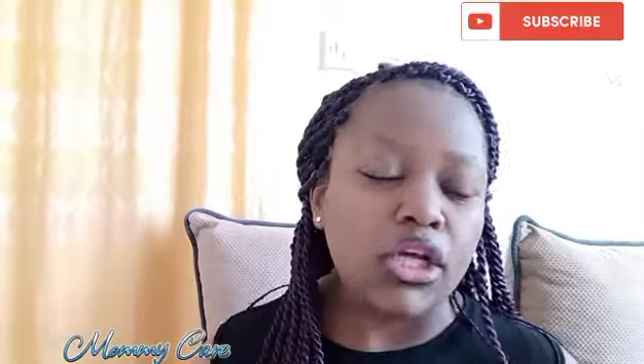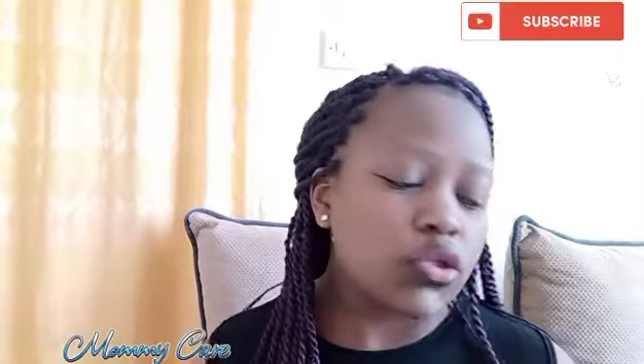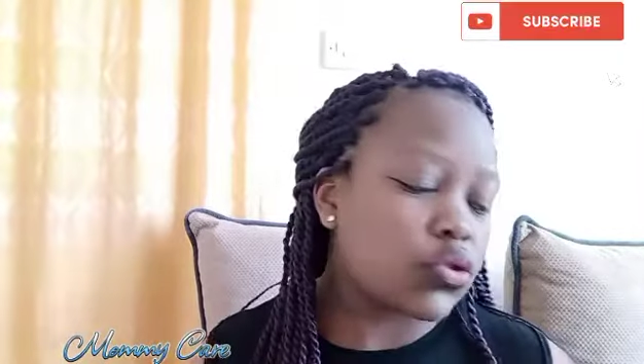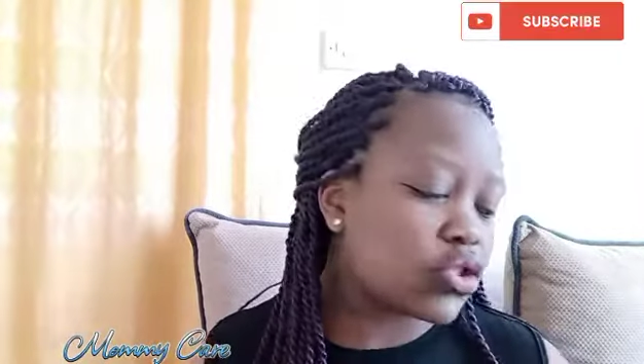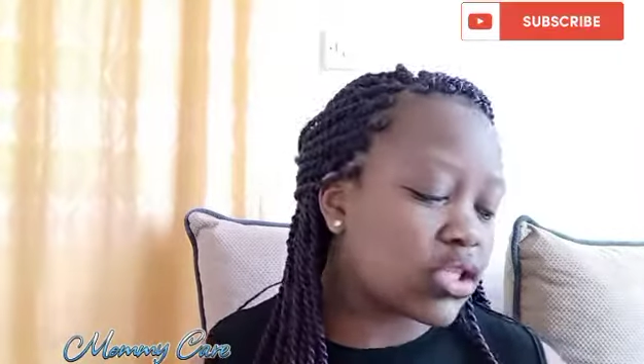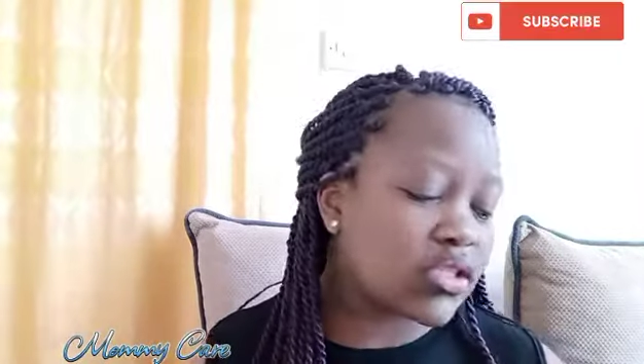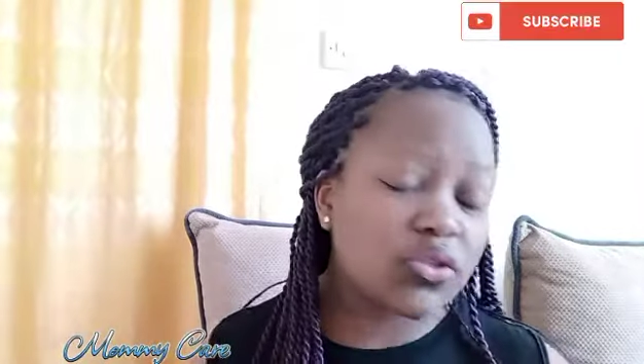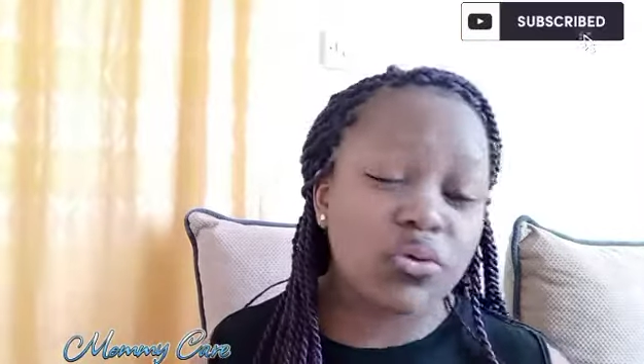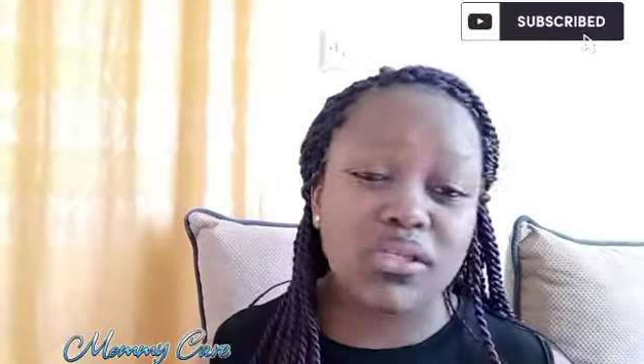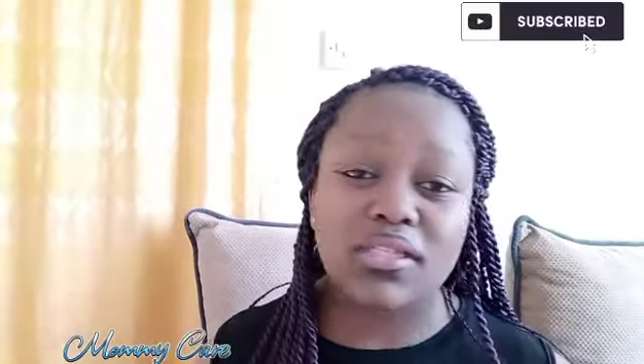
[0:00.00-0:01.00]
So just
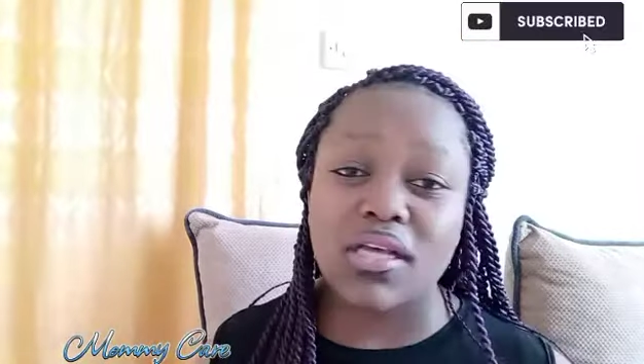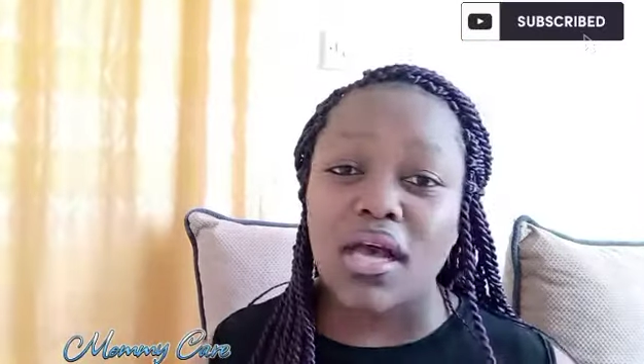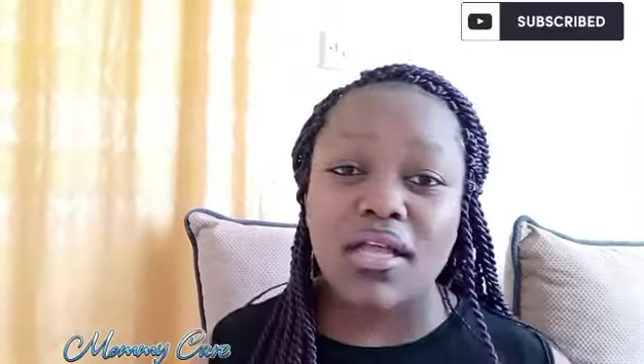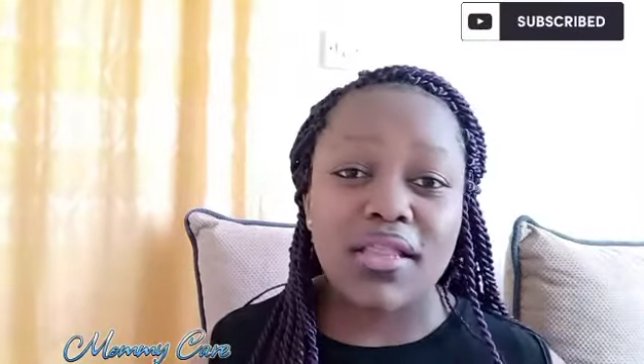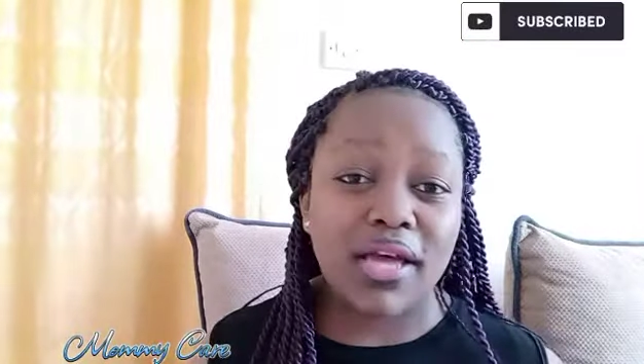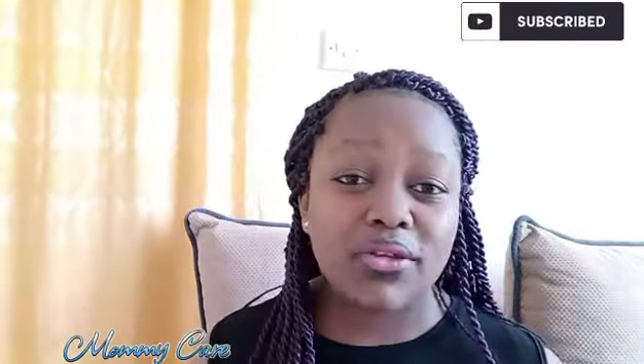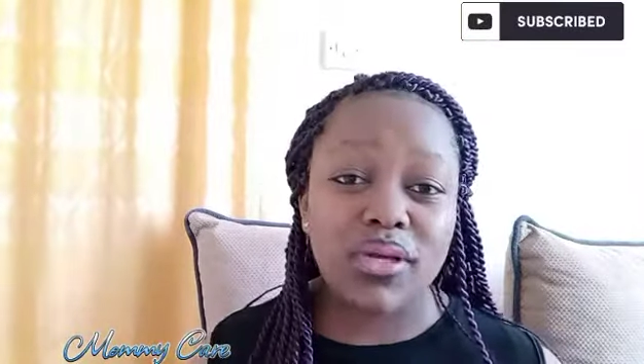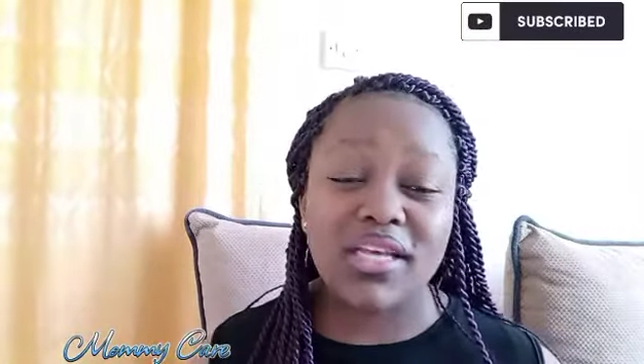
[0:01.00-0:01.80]
do it that way.